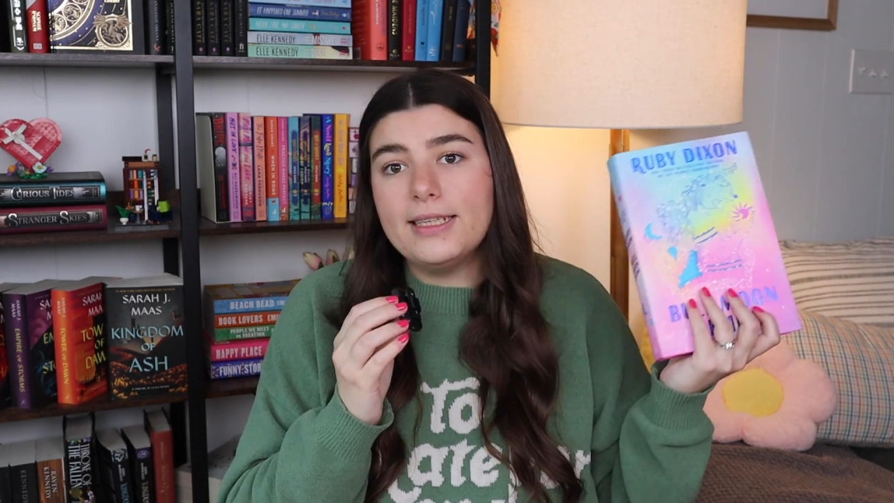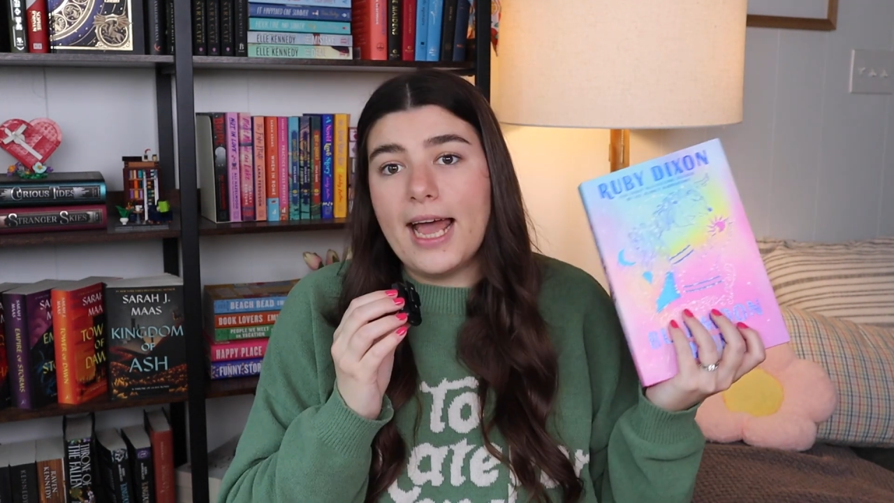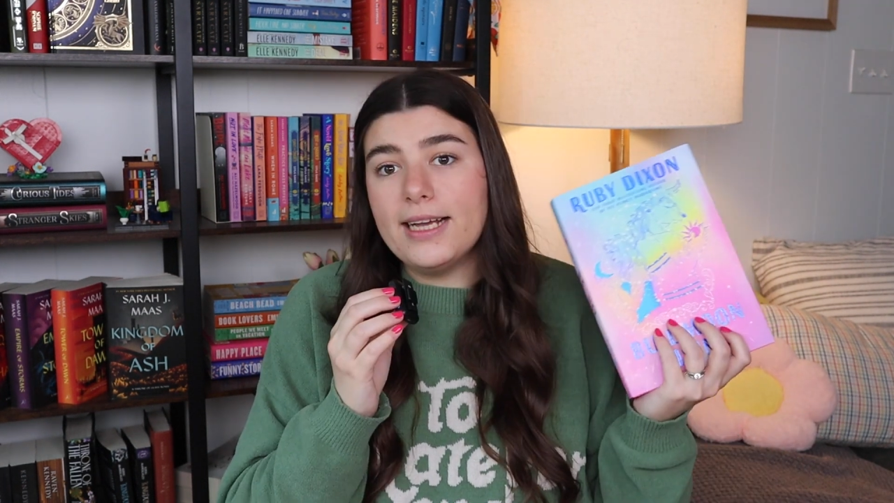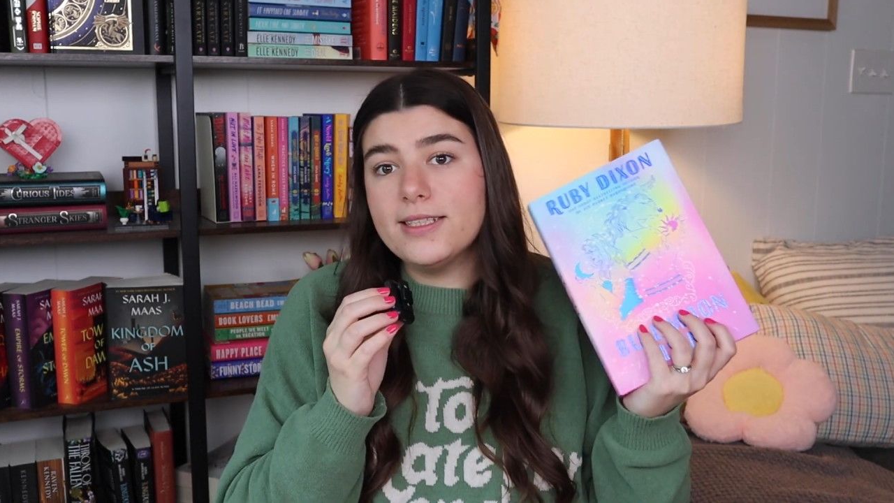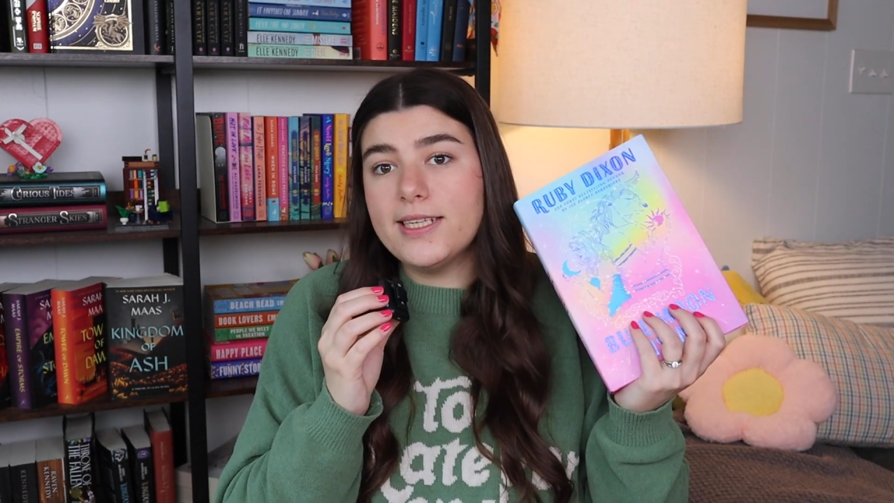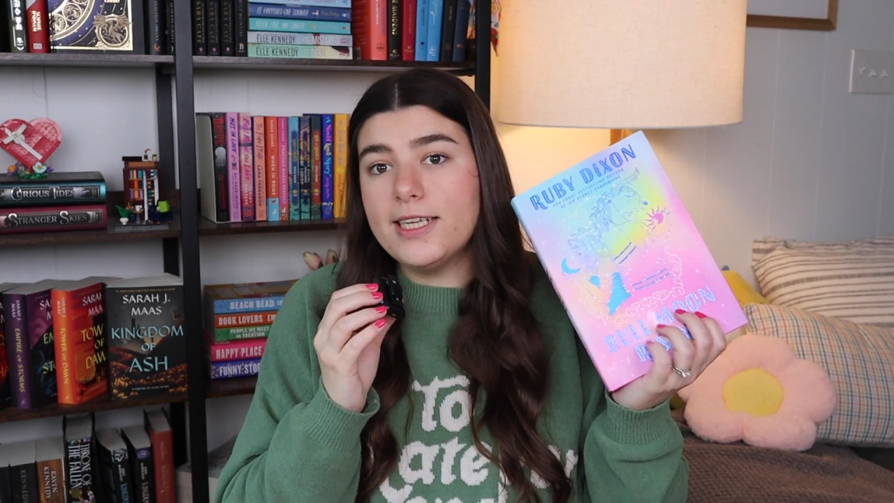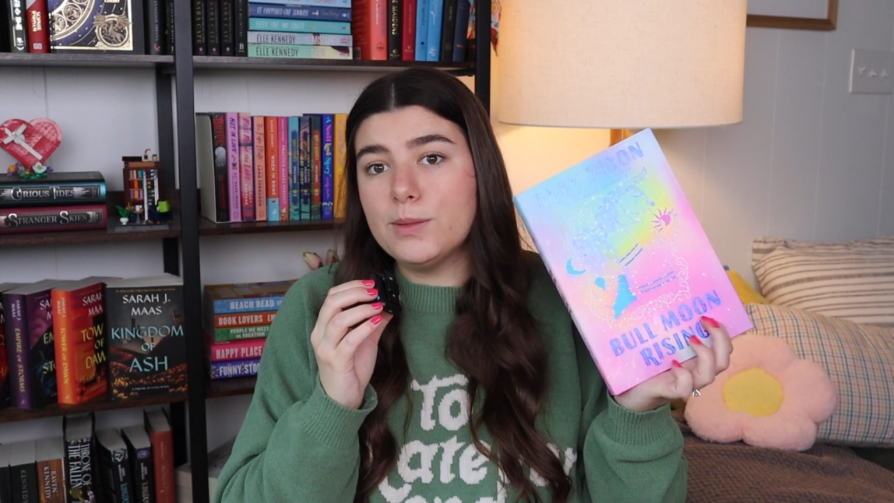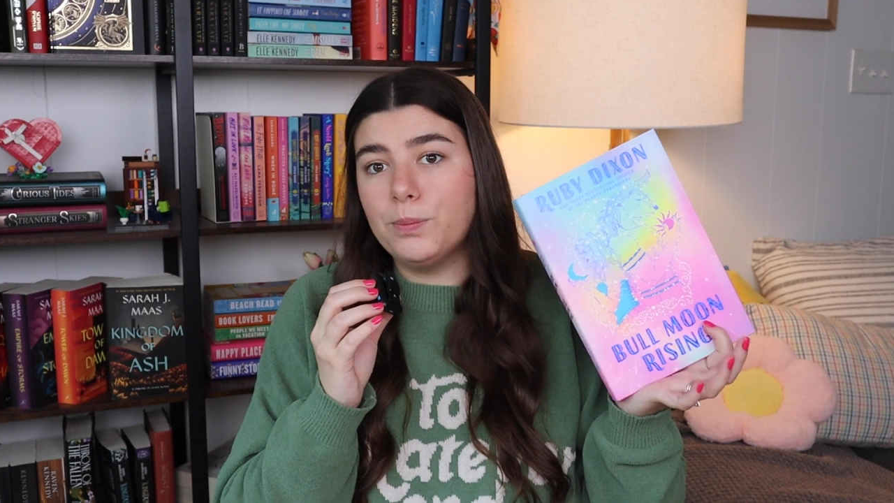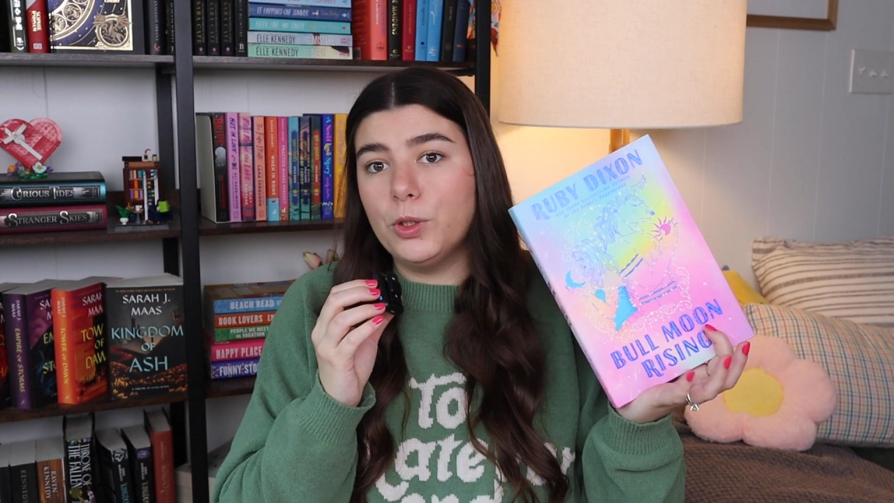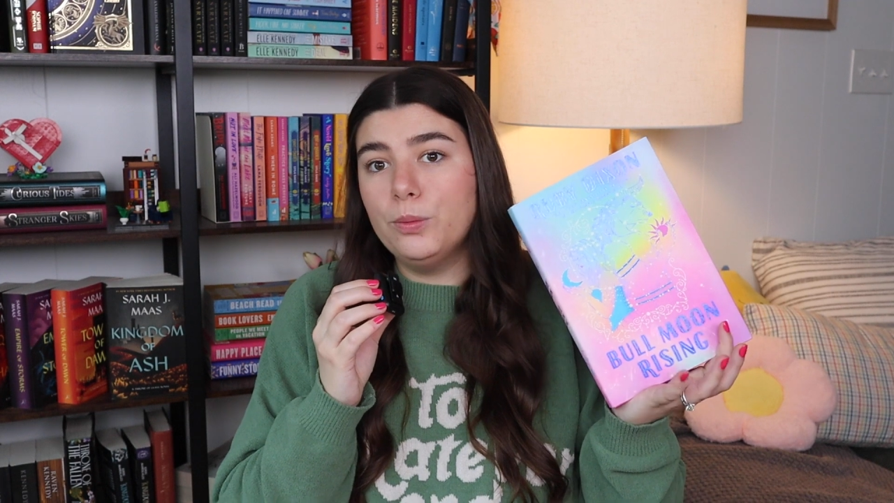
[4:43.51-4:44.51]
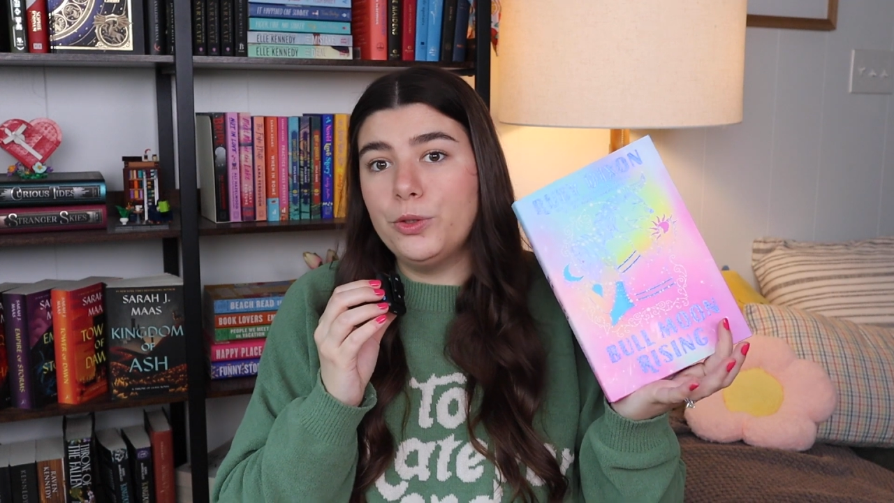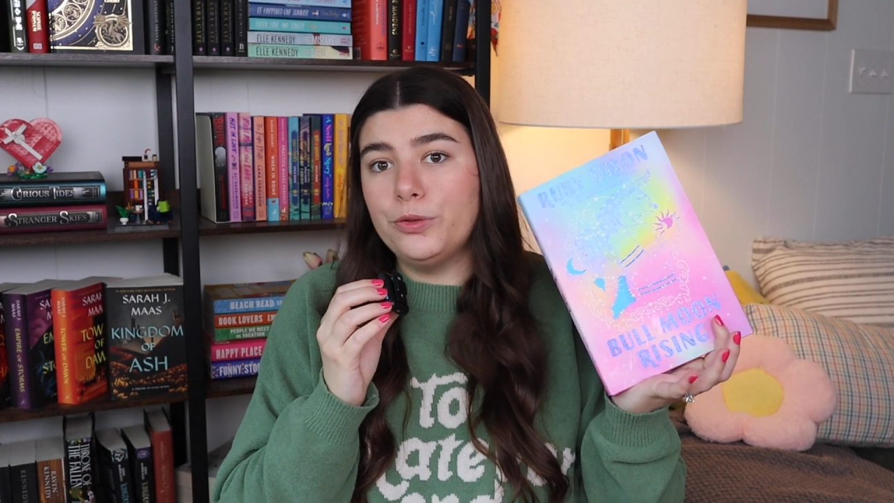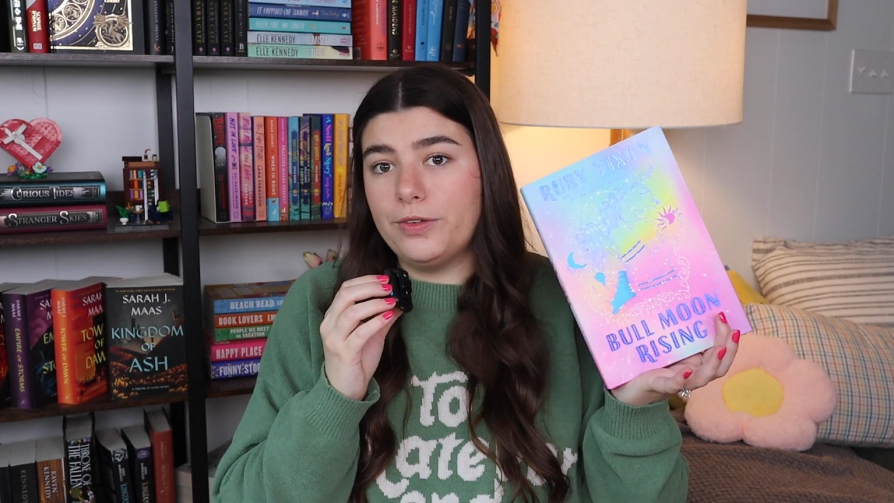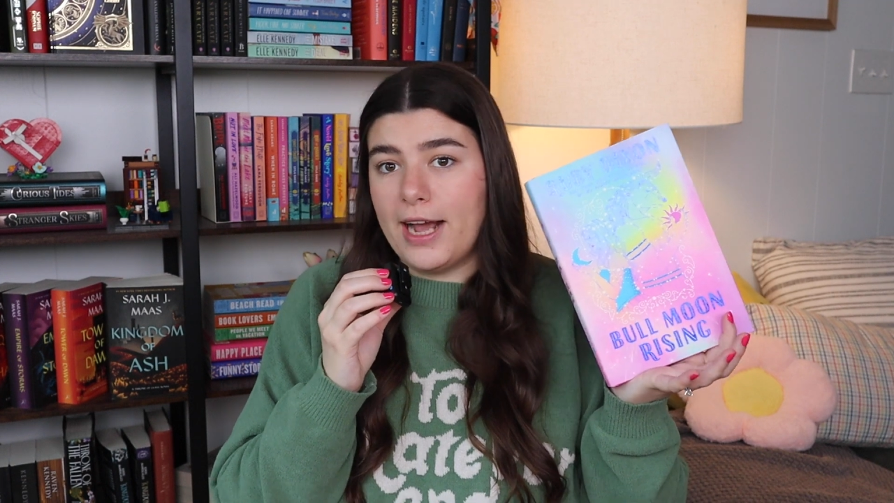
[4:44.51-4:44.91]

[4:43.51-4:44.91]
Next is Bull Moon